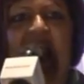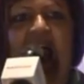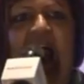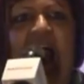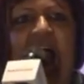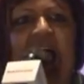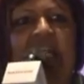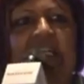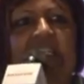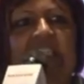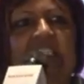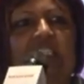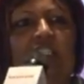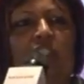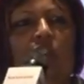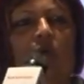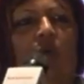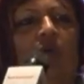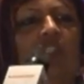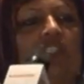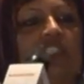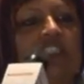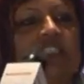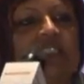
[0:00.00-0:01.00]
And
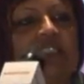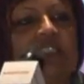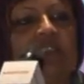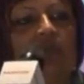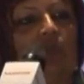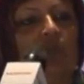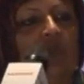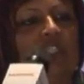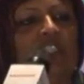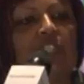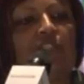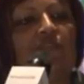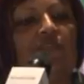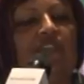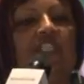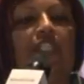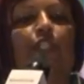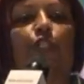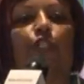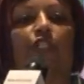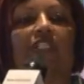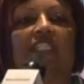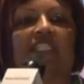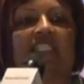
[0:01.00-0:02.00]
so just which
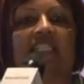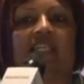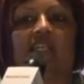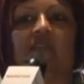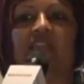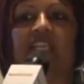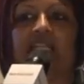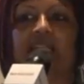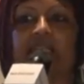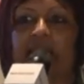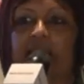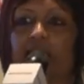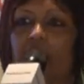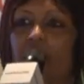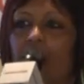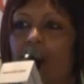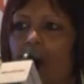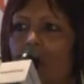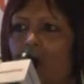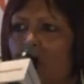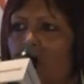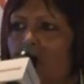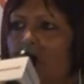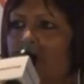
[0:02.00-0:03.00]
features can we take
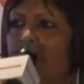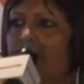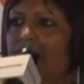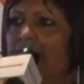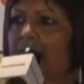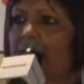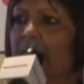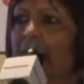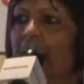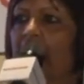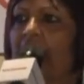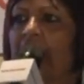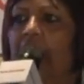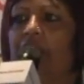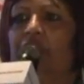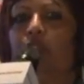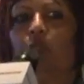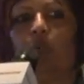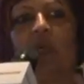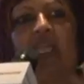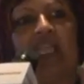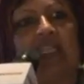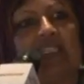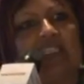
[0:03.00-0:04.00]
out
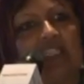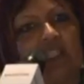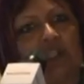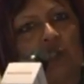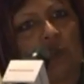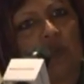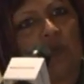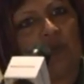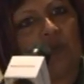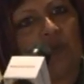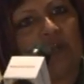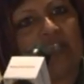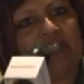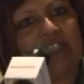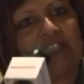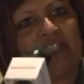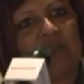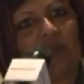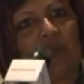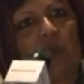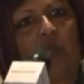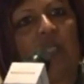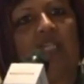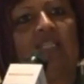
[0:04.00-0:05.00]
to get it to a
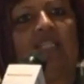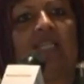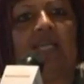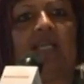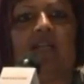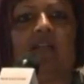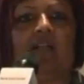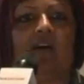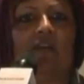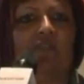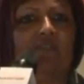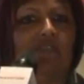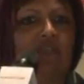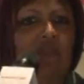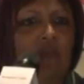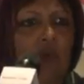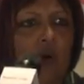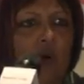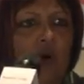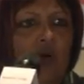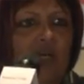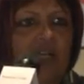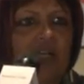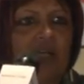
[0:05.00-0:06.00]
price point they can
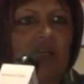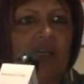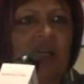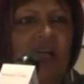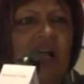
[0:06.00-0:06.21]
afford?